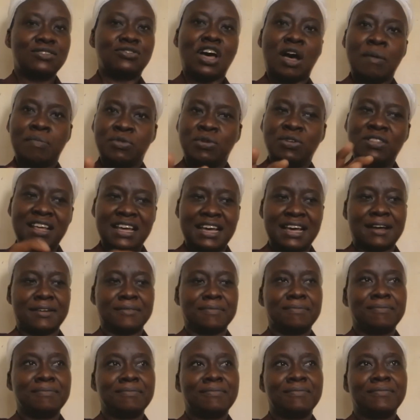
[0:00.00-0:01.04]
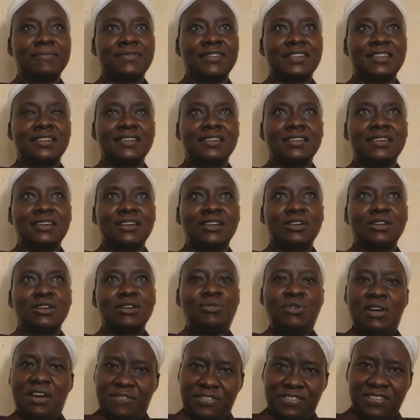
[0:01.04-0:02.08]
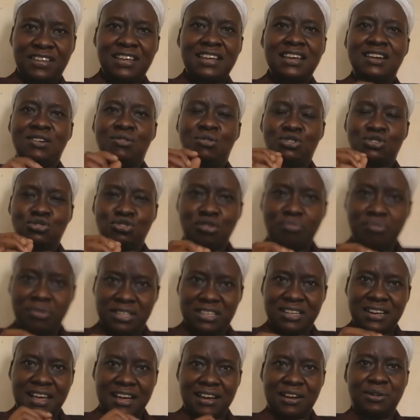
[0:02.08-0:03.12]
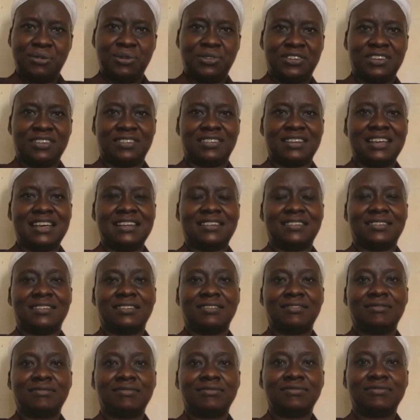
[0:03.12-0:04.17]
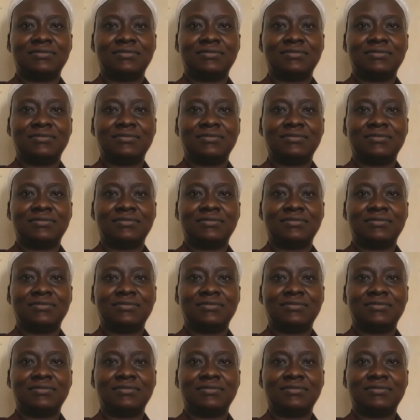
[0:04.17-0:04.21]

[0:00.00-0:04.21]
So up to there, we have seen what community diagnosis is.